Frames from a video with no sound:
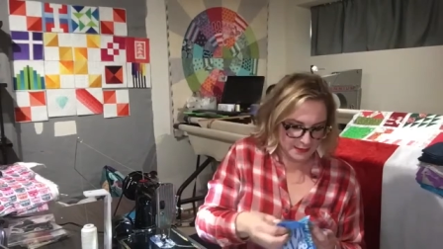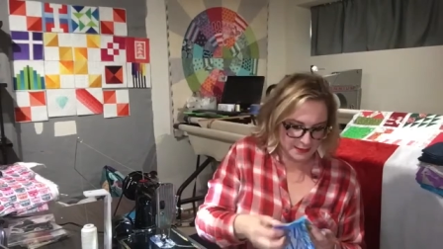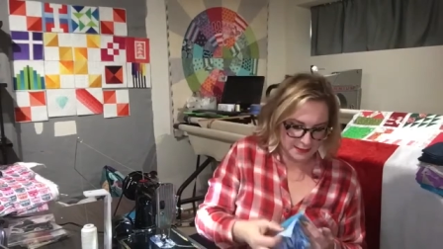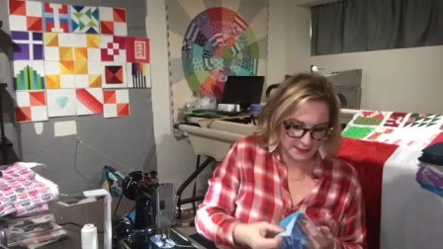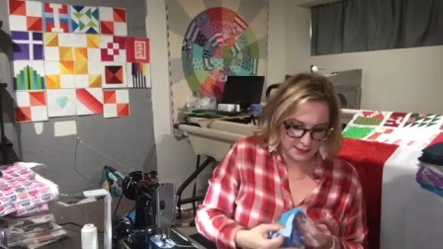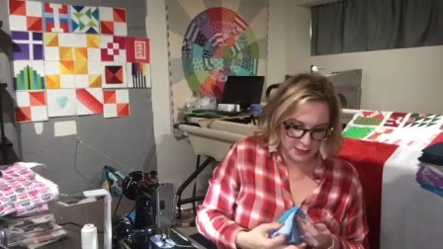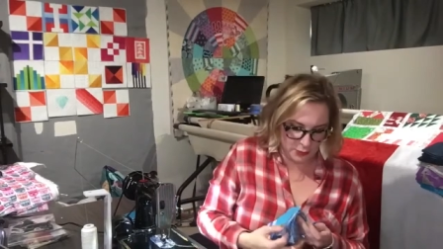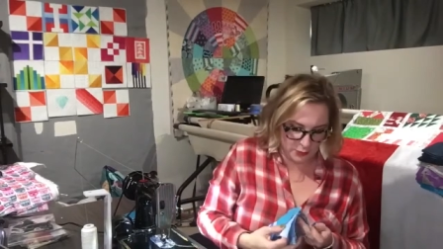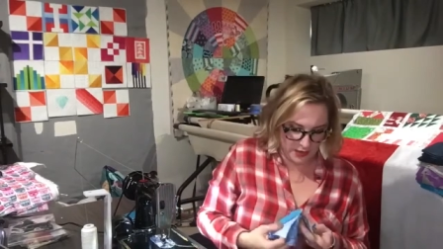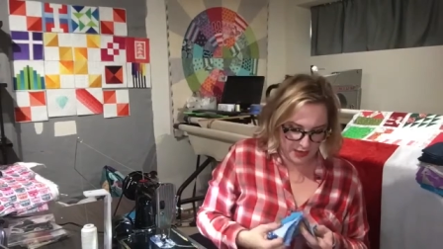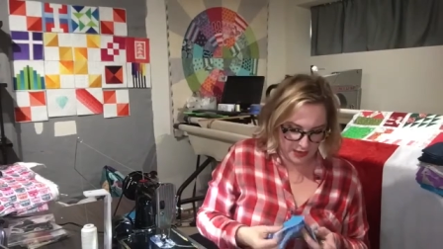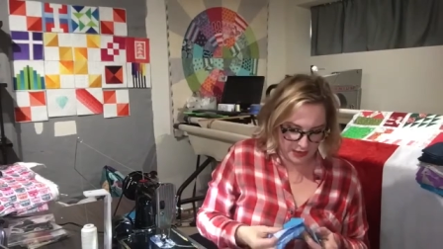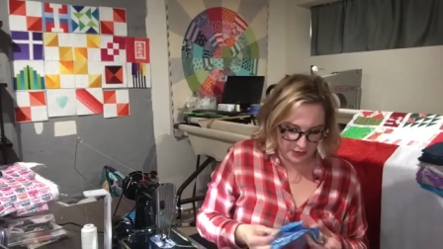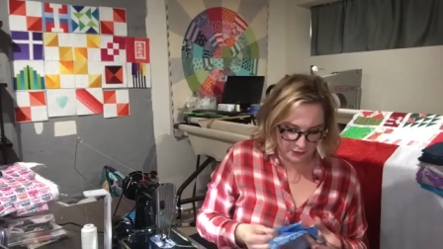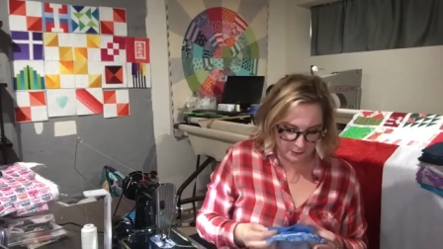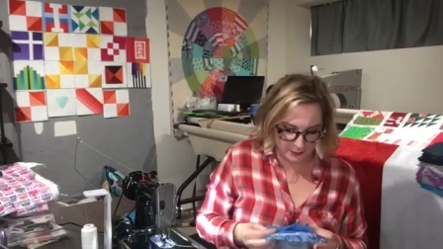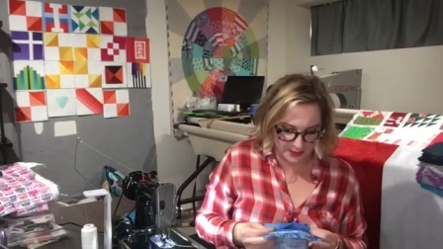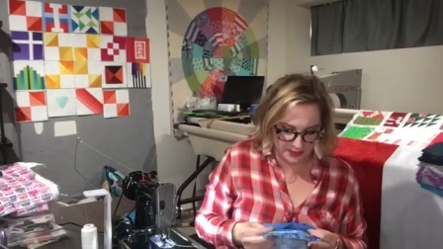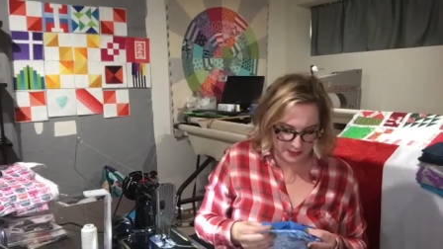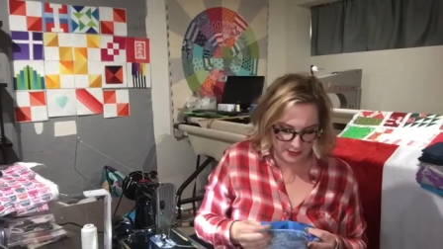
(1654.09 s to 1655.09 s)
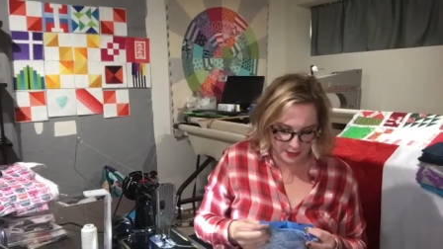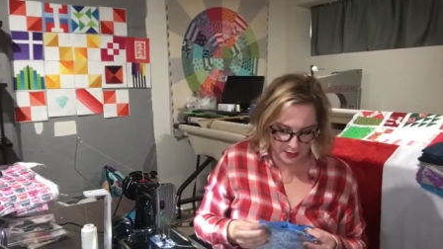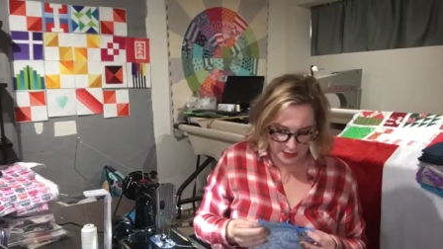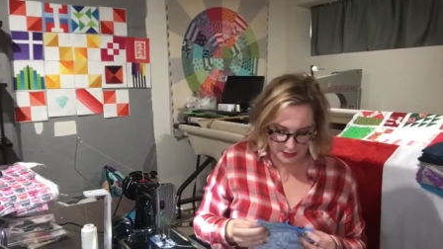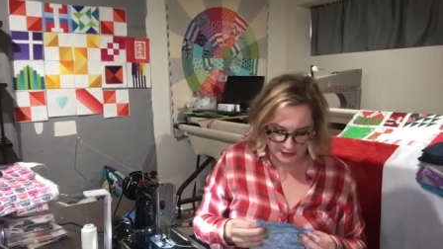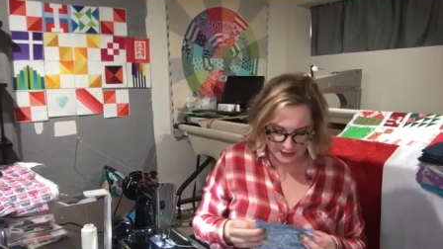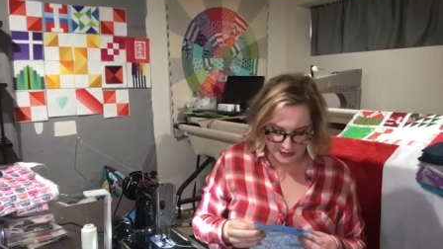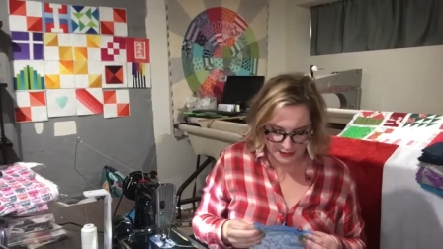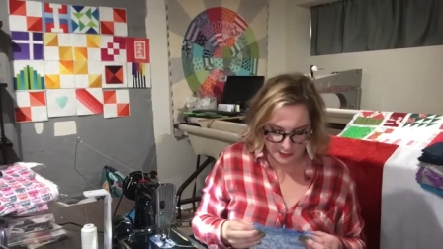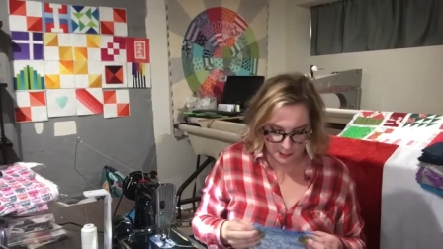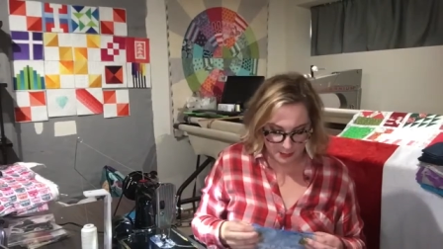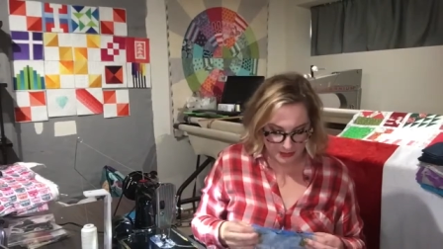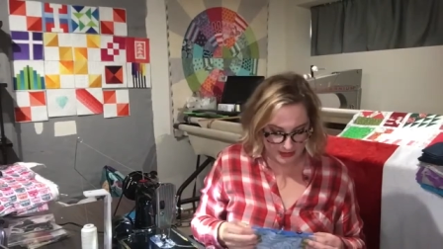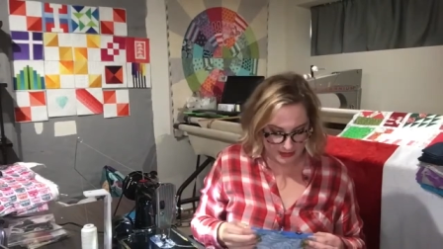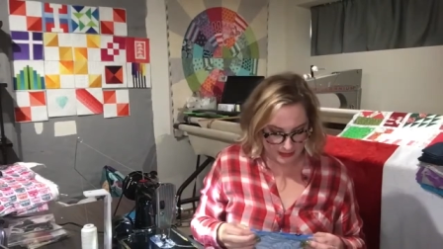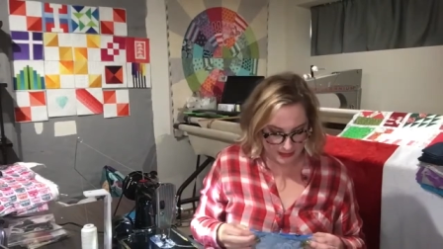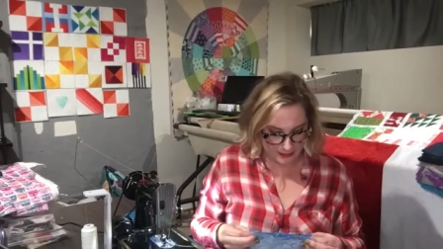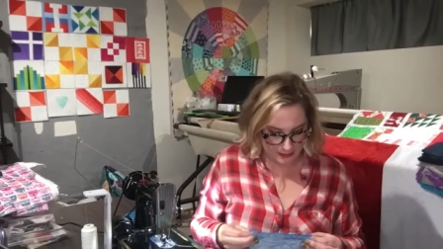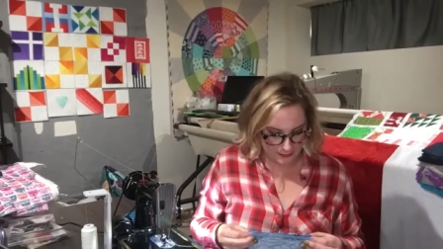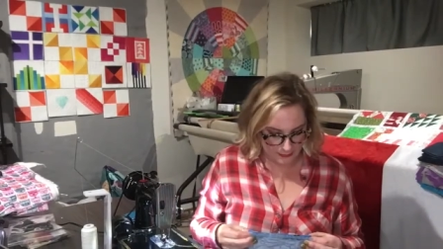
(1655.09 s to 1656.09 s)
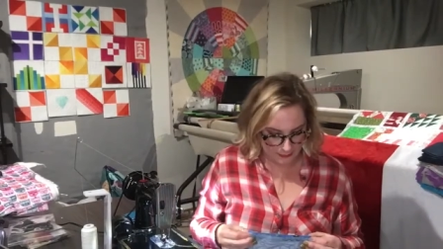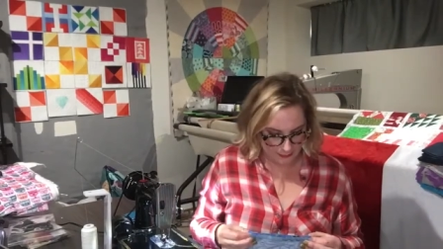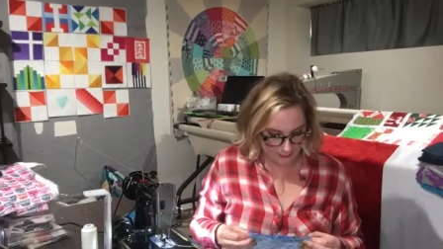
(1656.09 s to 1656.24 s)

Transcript: So I have been not sipping